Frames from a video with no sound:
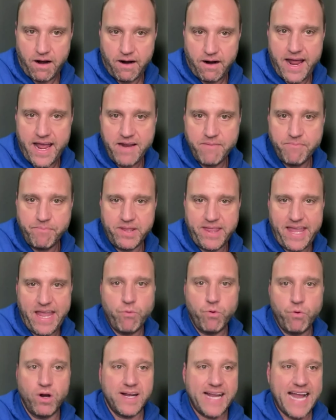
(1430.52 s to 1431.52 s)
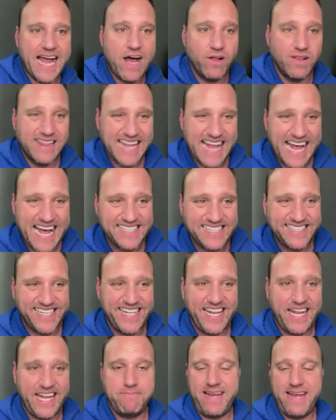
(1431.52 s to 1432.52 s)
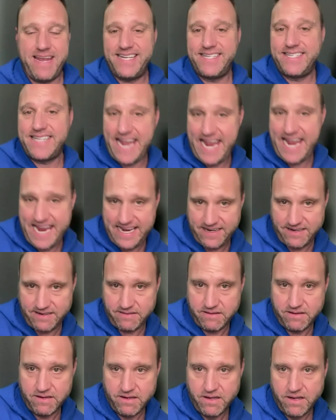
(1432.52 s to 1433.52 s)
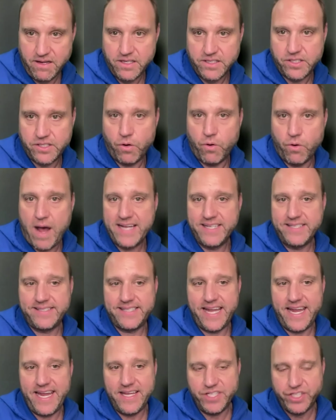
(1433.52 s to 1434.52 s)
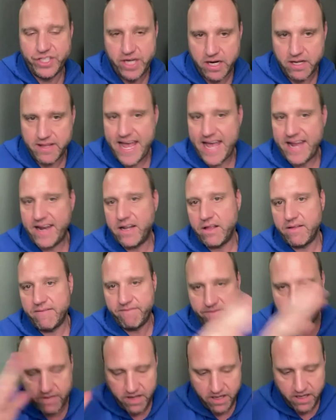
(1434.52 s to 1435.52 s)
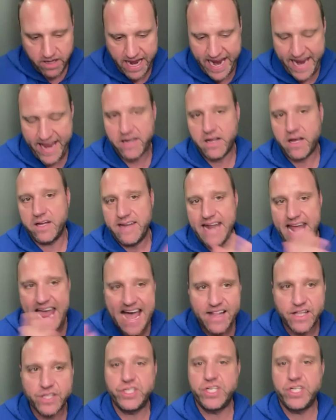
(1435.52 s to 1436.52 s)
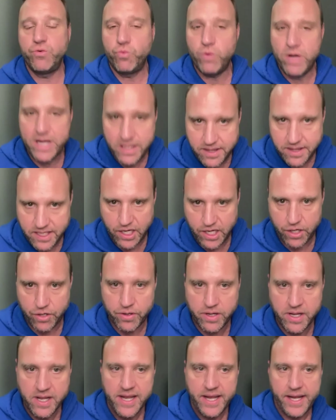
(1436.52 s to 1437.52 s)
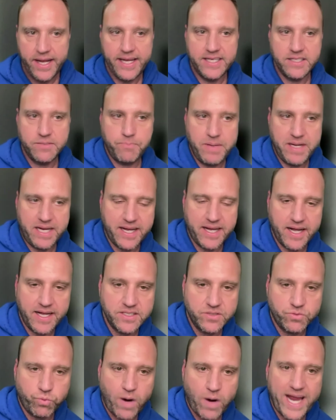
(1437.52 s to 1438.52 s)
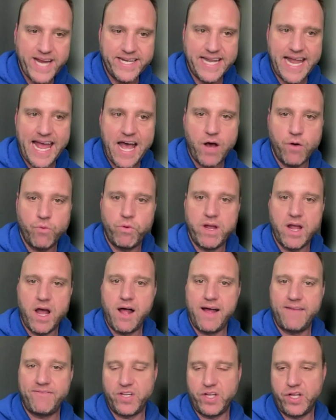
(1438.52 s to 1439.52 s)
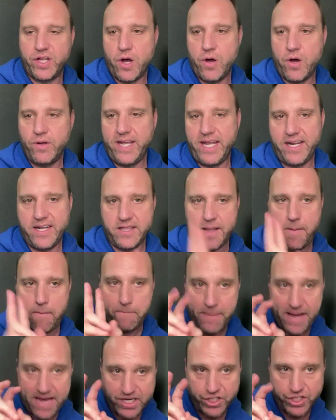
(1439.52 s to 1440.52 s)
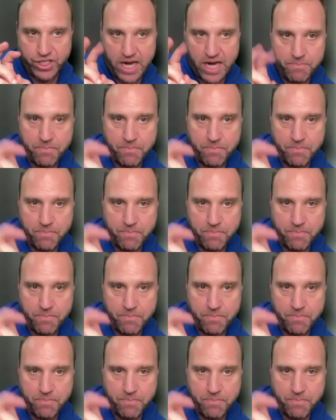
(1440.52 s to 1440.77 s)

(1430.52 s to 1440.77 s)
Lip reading: All right. But they work out less and they maintain. So I share that and analogy with you is because right now we all have to go get in the best